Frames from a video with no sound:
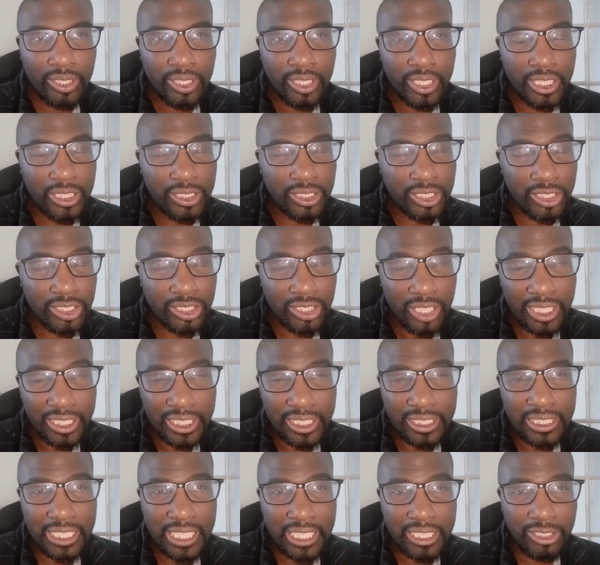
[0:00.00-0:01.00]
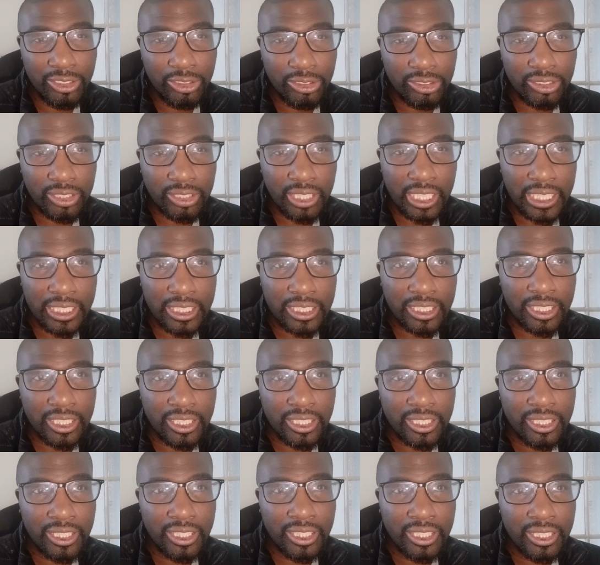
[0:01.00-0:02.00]
It's a signing that looks like
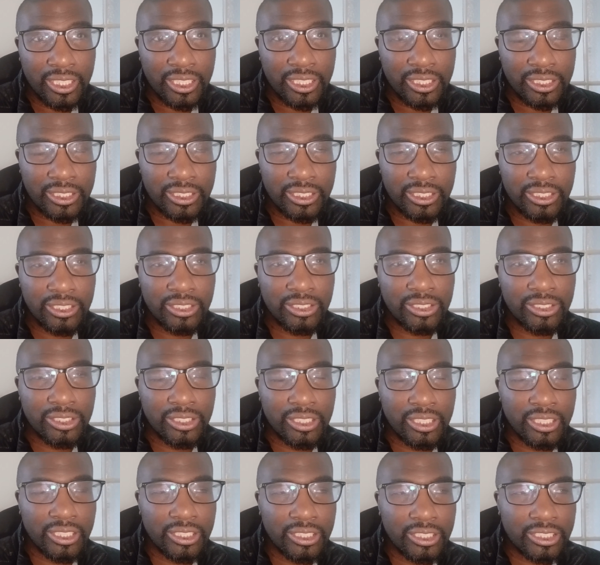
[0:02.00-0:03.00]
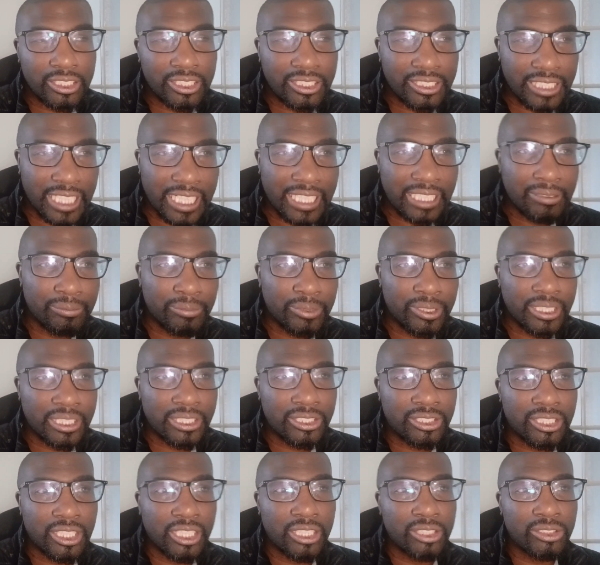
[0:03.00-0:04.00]
a statement
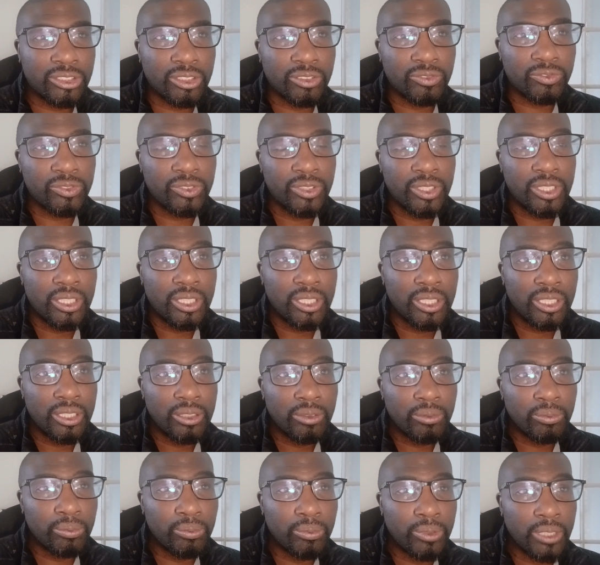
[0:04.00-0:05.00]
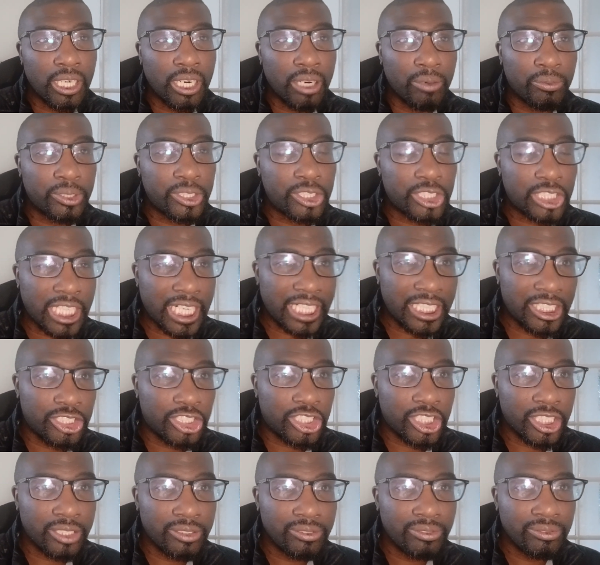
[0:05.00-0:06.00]
in terms of, are we
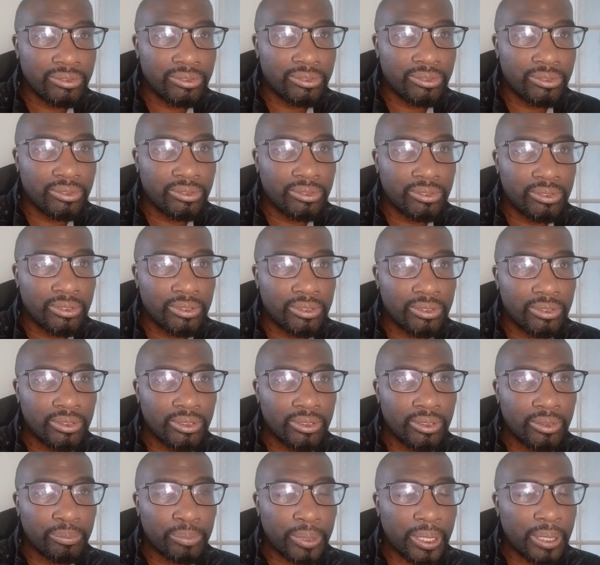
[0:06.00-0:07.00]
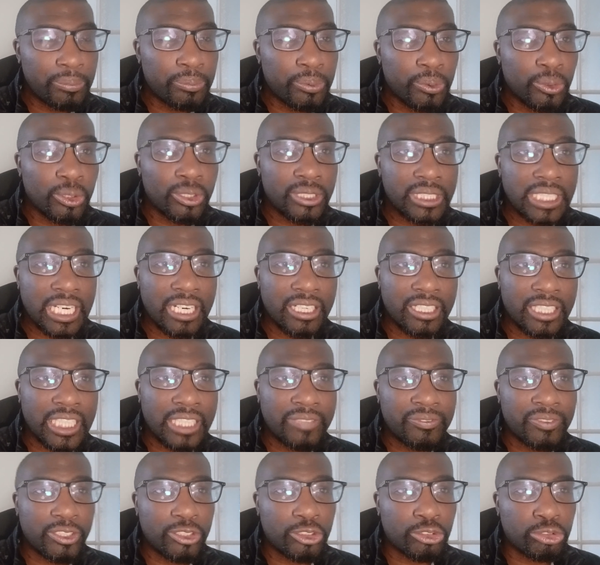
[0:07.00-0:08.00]
changing? People are now
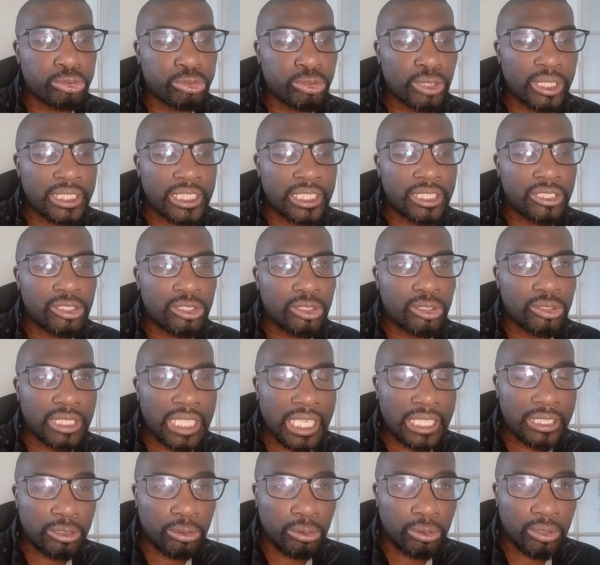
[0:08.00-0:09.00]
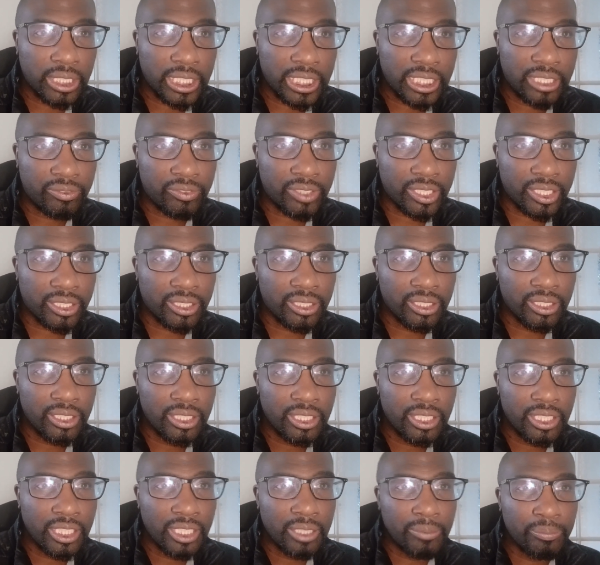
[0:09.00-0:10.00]
giving credit to Daniel Levy,
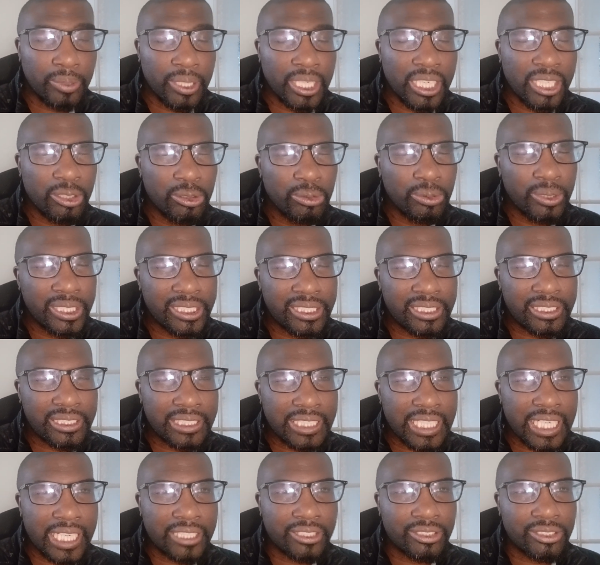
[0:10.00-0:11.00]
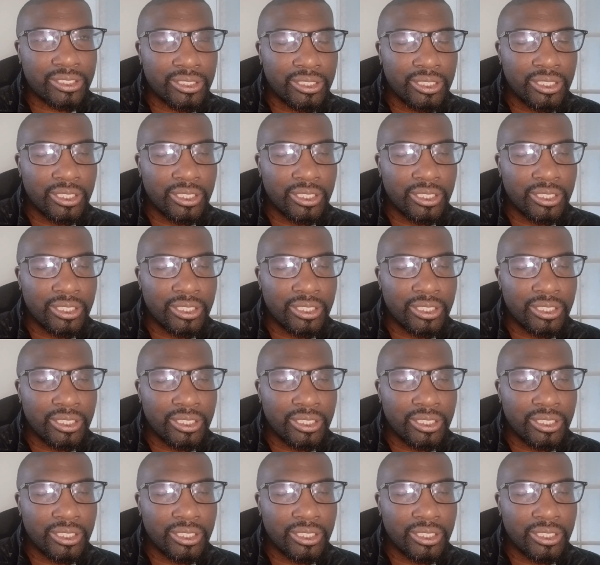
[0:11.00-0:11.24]
but I always said